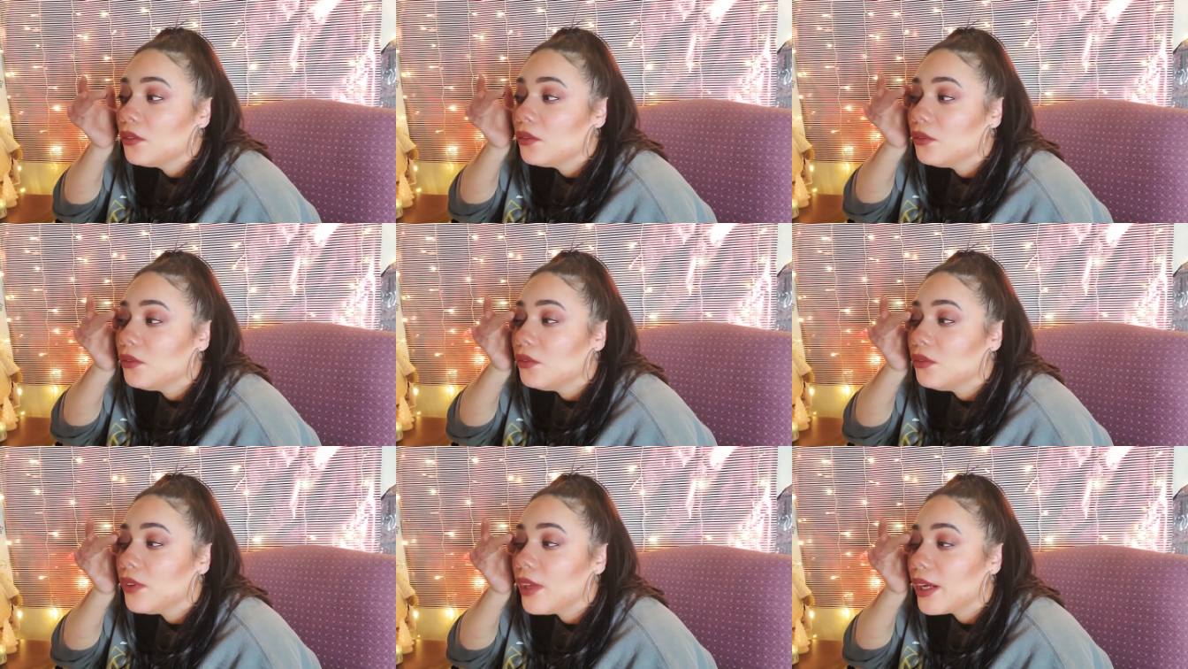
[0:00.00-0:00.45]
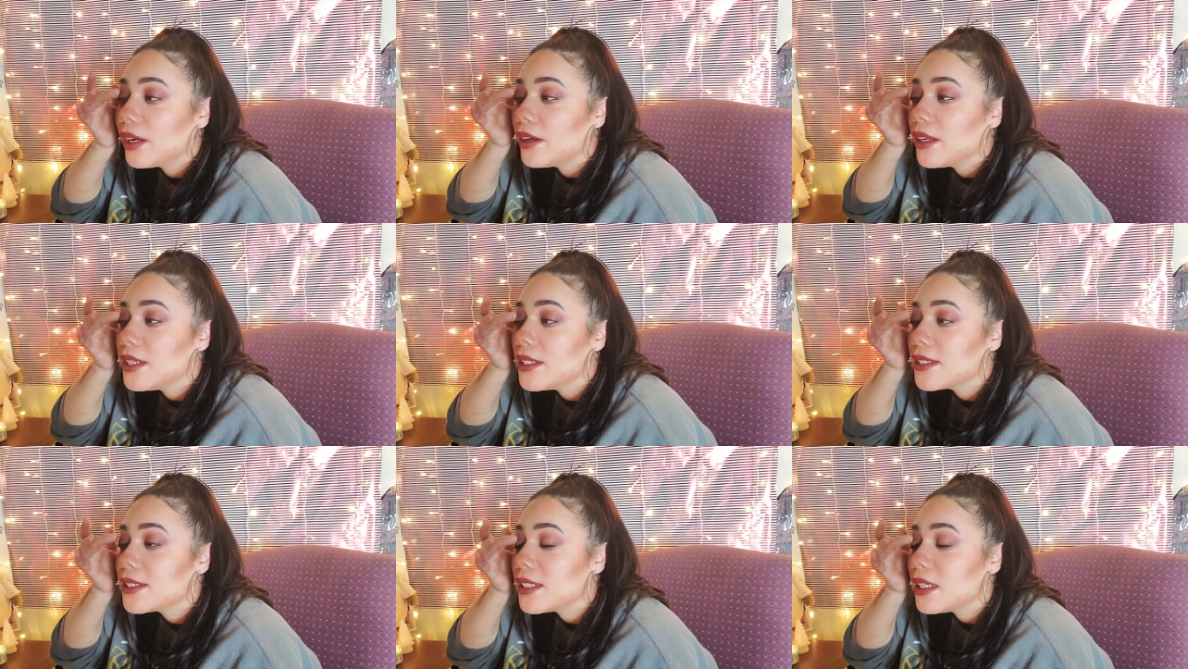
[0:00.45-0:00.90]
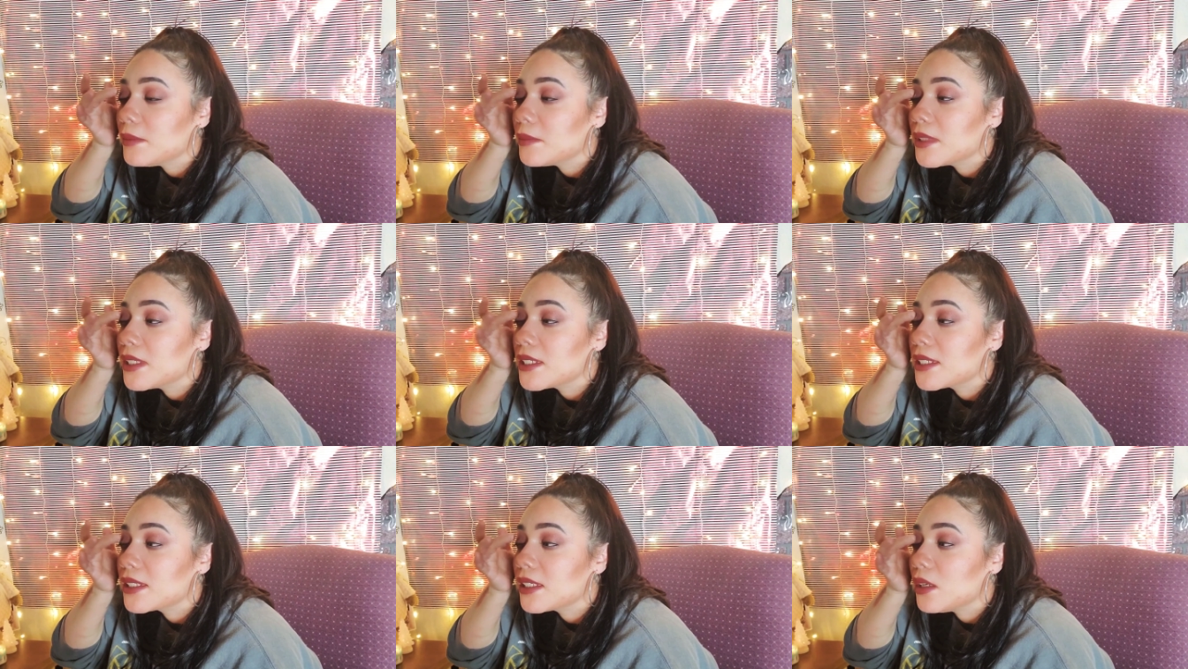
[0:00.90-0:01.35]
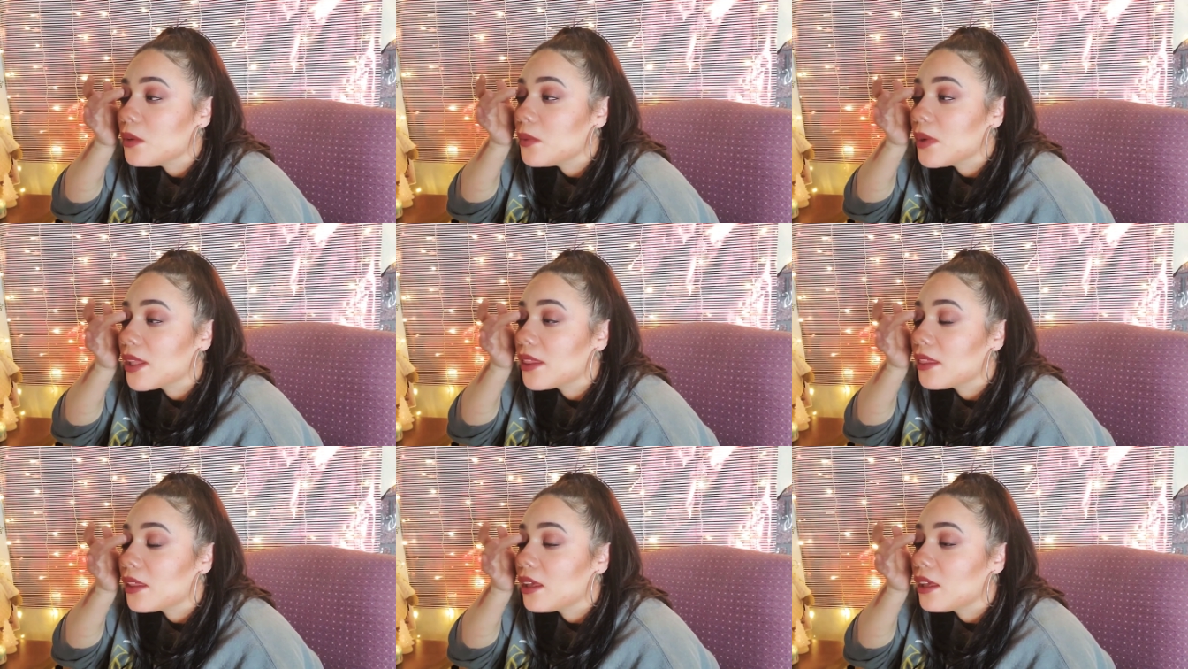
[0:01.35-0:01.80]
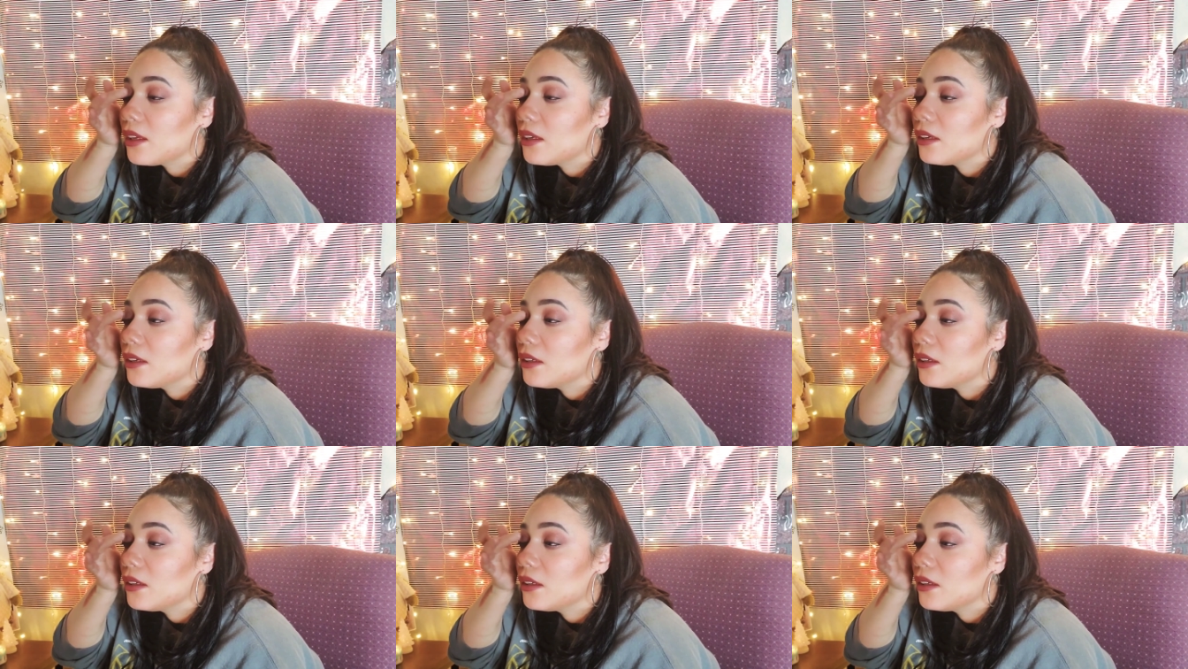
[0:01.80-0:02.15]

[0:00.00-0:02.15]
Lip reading: very seamlessly with it.